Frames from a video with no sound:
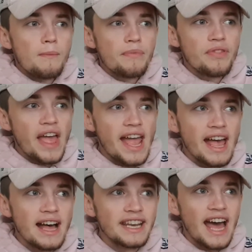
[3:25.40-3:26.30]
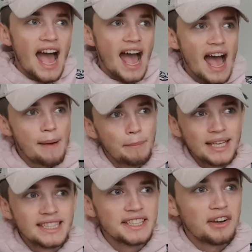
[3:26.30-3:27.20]
They're a
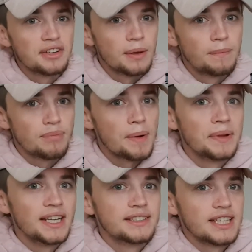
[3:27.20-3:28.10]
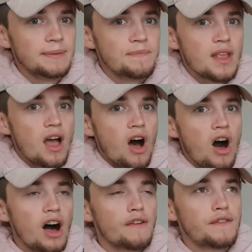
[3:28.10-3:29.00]
mediocre Premier League team.
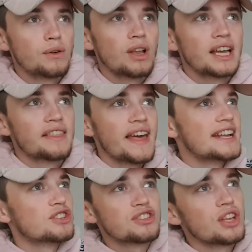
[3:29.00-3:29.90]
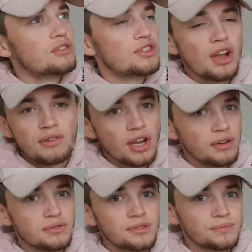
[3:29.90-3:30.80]
I feel like they're just those
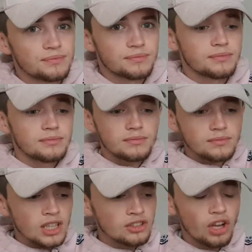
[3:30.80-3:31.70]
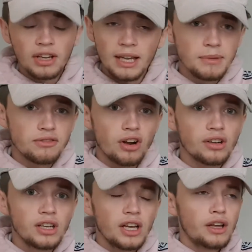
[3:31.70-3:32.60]
yo-yos. Don't get me
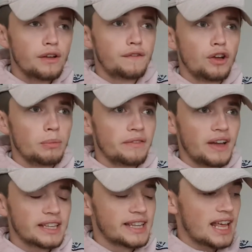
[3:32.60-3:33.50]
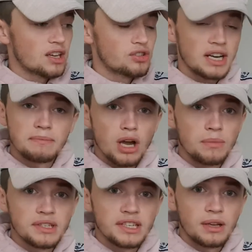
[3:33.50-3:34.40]
wrong. Fulham have had their great
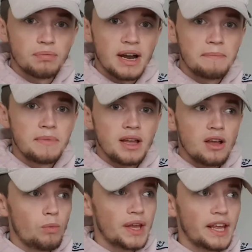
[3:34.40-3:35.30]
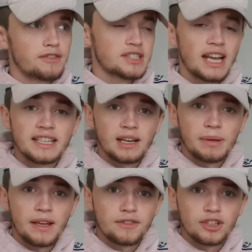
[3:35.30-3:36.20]
moments in the Prem, where they've stayed up
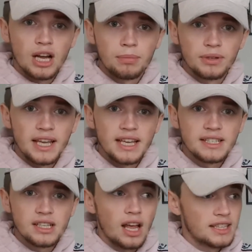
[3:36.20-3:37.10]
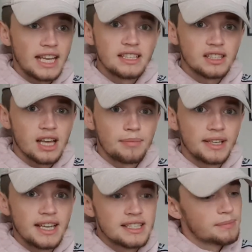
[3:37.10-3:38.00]
here for a couple of years, like a decent couple
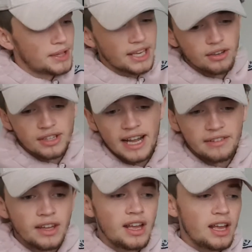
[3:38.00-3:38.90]
of years, but then gone down.